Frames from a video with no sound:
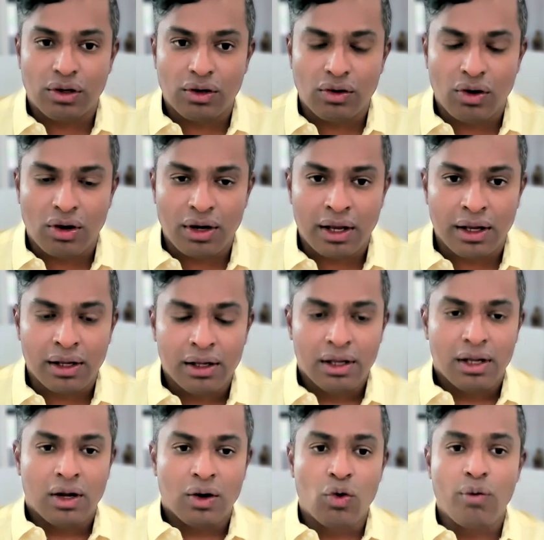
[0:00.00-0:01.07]
are not a
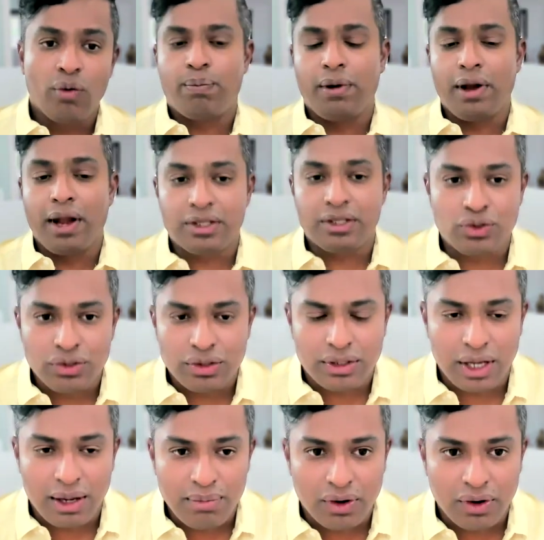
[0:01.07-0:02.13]
good place to
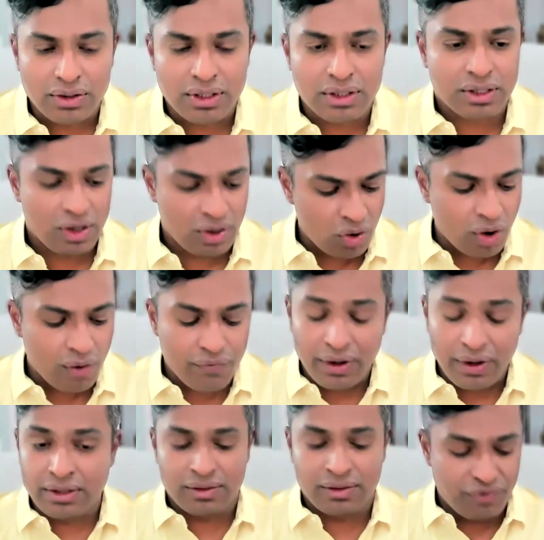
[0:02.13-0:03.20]
stay because it's a lot of
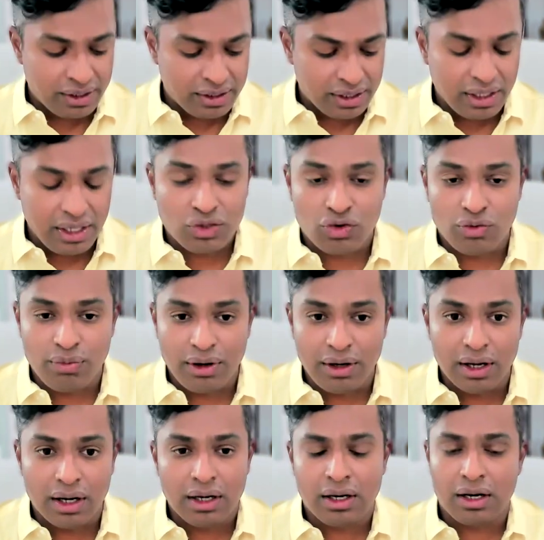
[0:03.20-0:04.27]
fixing needs to be
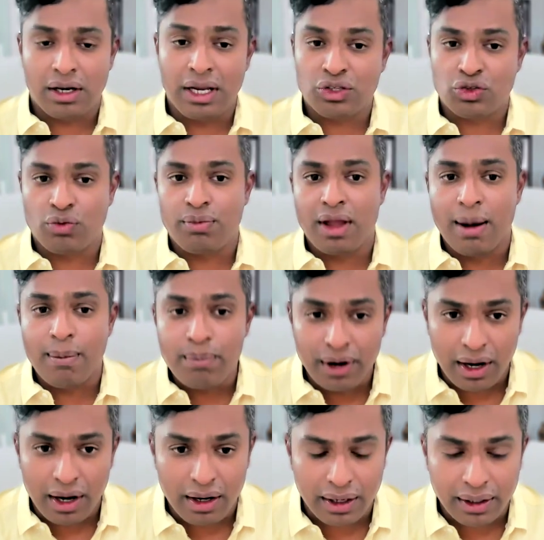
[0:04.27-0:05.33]
done, needs to be
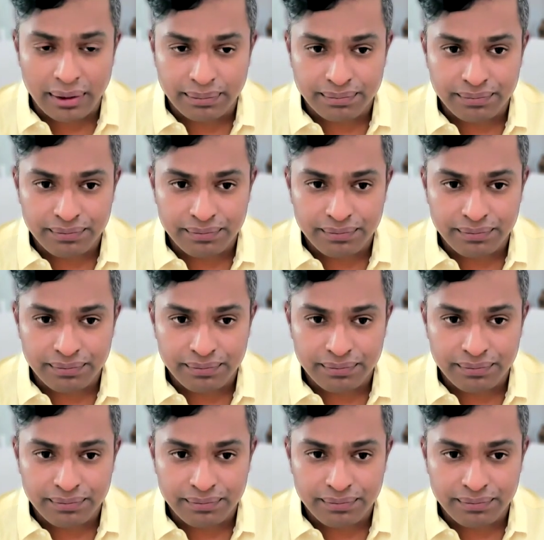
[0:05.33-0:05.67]
upgraded.